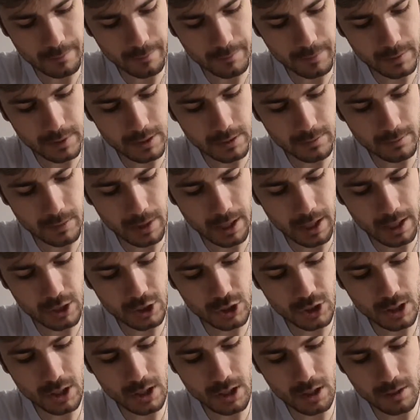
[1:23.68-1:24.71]
some
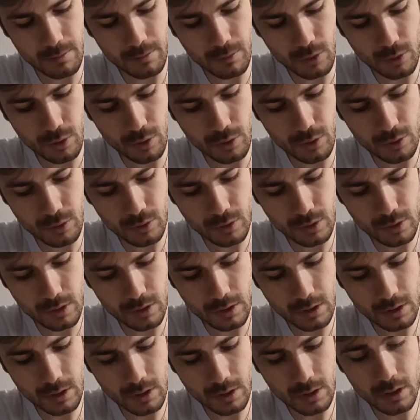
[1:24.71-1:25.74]
HDR modes,
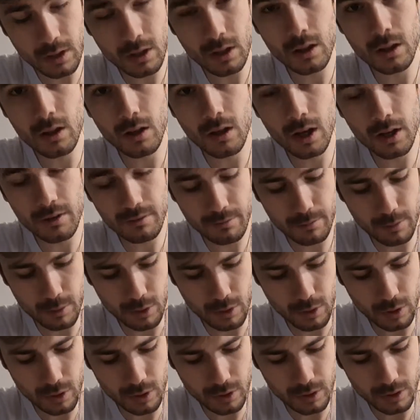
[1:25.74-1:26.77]
live
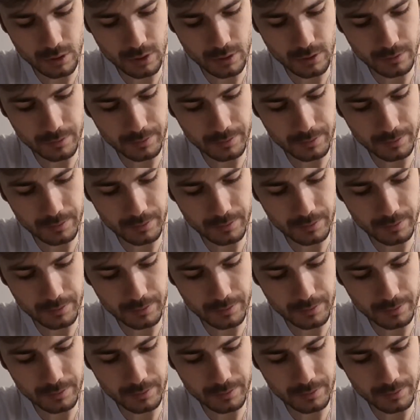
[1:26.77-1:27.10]
burst,